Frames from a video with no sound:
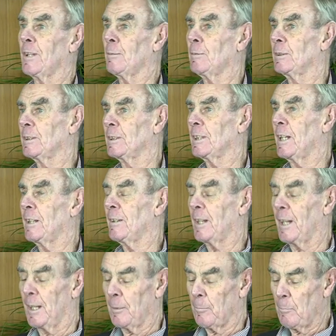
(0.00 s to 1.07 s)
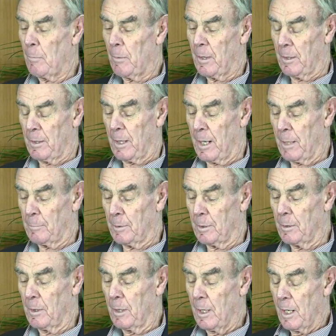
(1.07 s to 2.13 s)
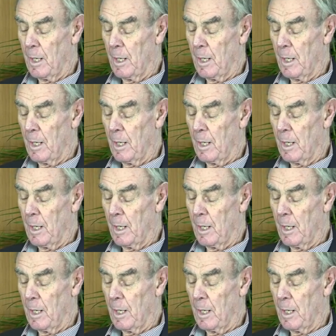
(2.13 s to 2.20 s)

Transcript: up in Sandringham in Hampton,